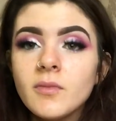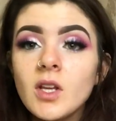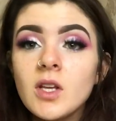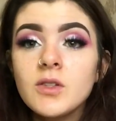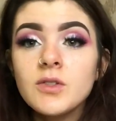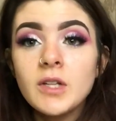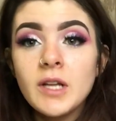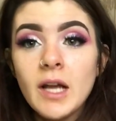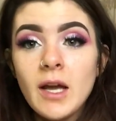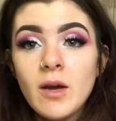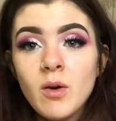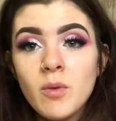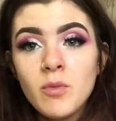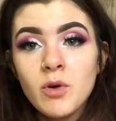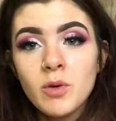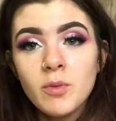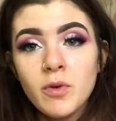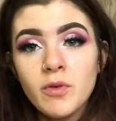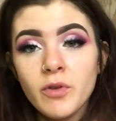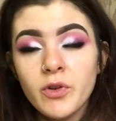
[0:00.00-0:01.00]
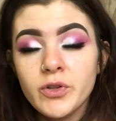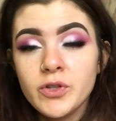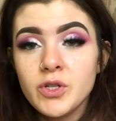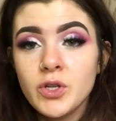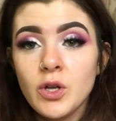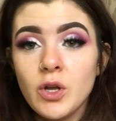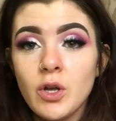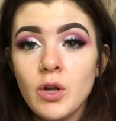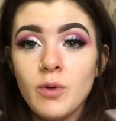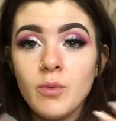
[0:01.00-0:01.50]
So now I'm going to move on
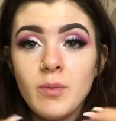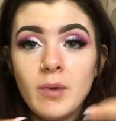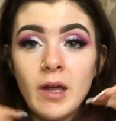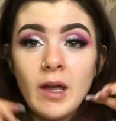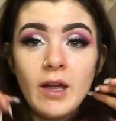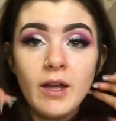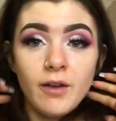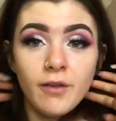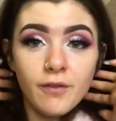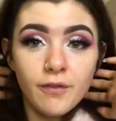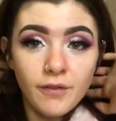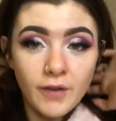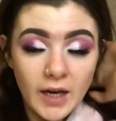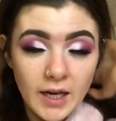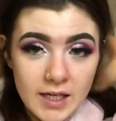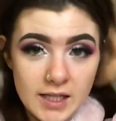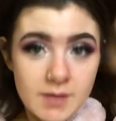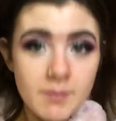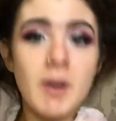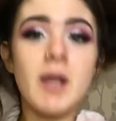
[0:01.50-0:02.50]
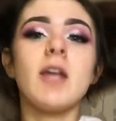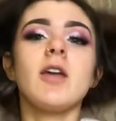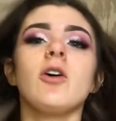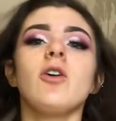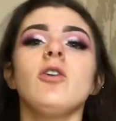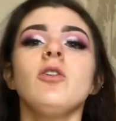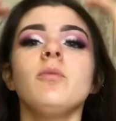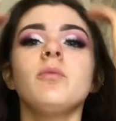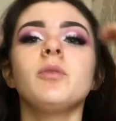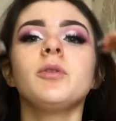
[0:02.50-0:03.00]
to my face
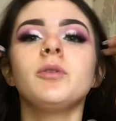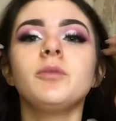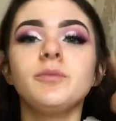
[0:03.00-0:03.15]
makeup.